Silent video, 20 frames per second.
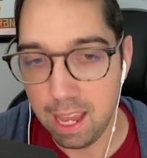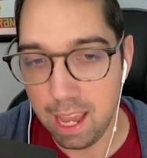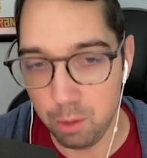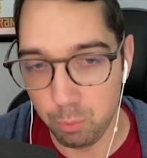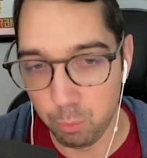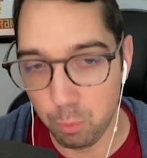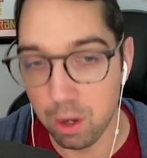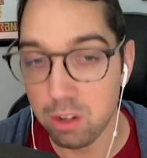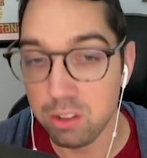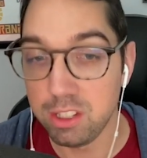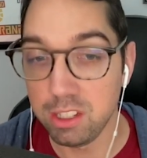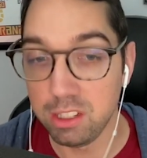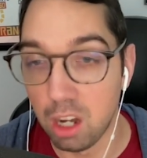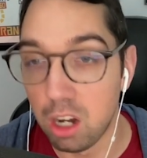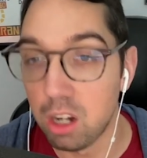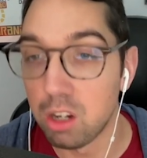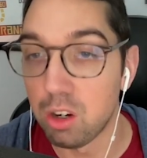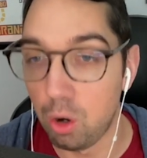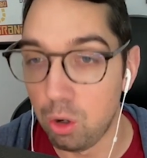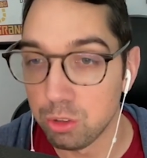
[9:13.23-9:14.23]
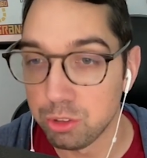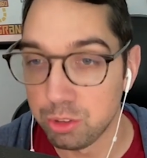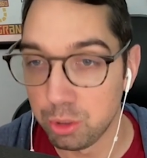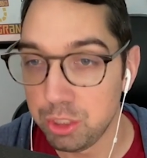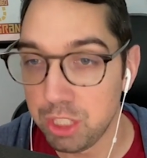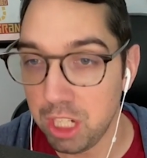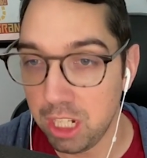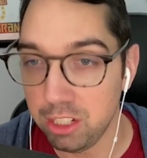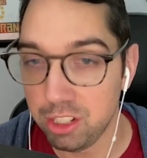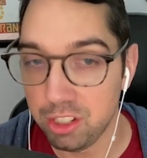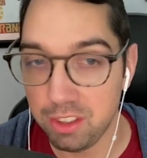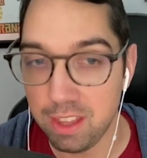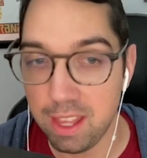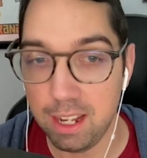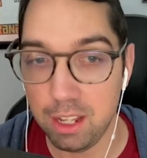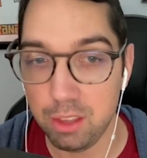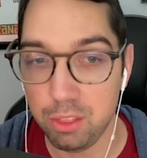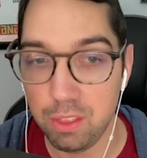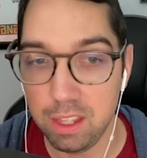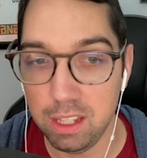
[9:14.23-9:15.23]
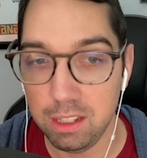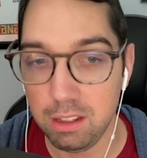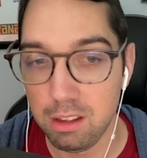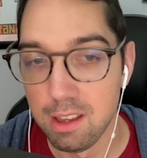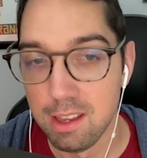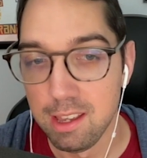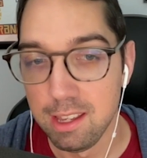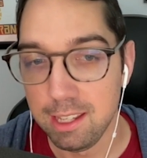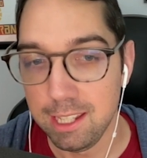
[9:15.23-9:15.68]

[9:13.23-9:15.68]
And where De Jong also changes that, I think,